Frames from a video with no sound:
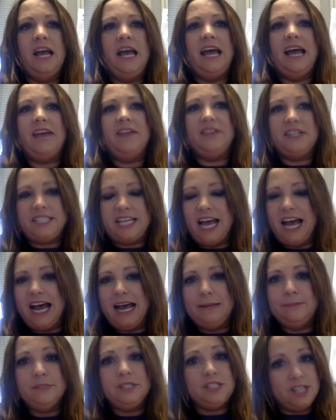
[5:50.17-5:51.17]
at the
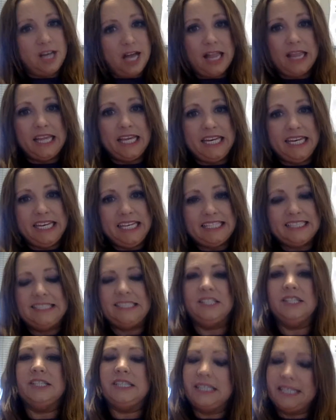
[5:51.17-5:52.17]
time, Stalin is
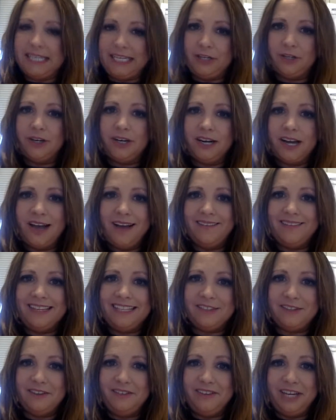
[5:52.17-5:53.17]
still the leader of the
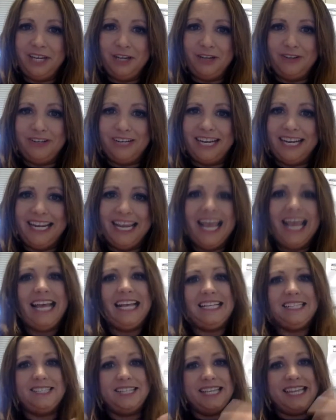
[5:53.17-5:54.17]
Soviet Union.
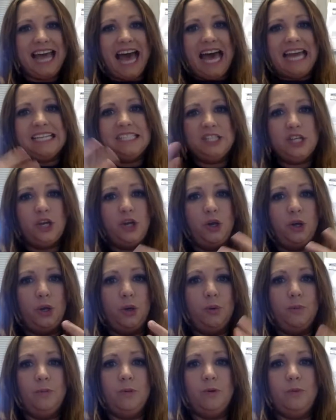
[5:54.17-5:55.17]
And so that is
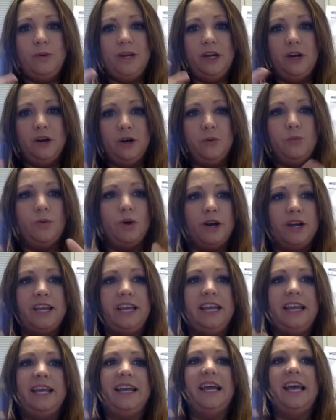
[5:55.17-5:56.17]
whom we are
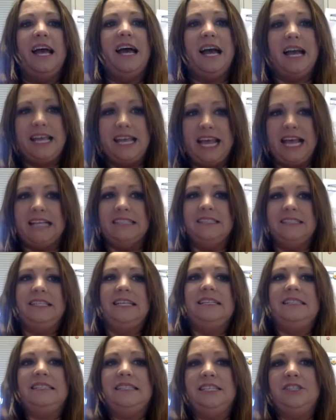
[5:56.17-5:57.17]
working against,
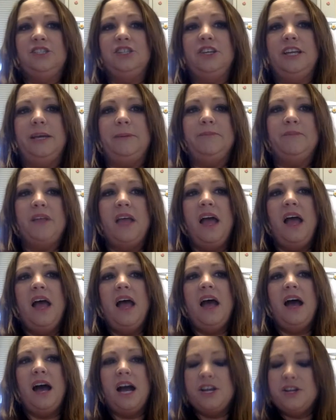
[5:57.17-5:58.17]
essentially.
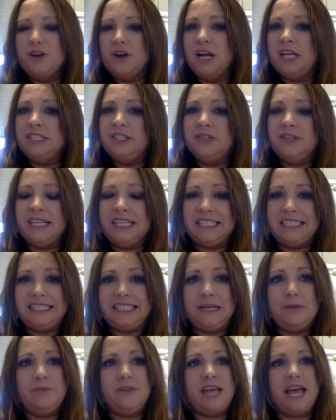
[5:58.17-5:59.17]
You're also going to
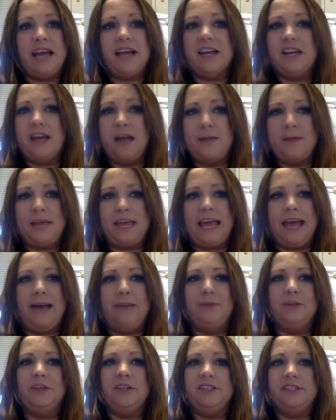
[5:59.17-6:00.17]
see with economic
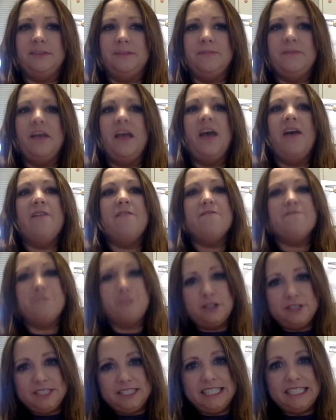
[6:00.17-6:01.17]
capitalism
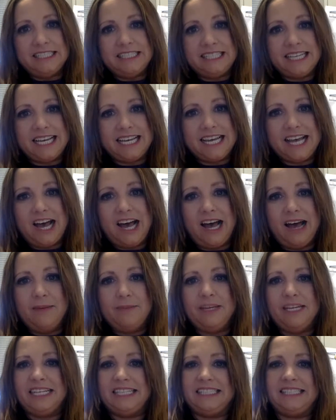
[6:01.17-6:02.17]
versus
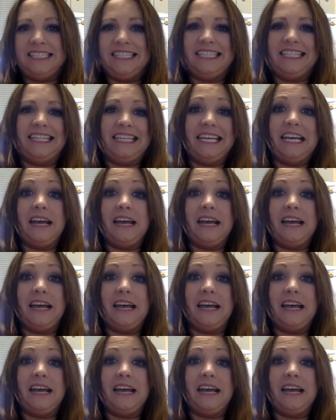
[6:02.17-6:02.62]
the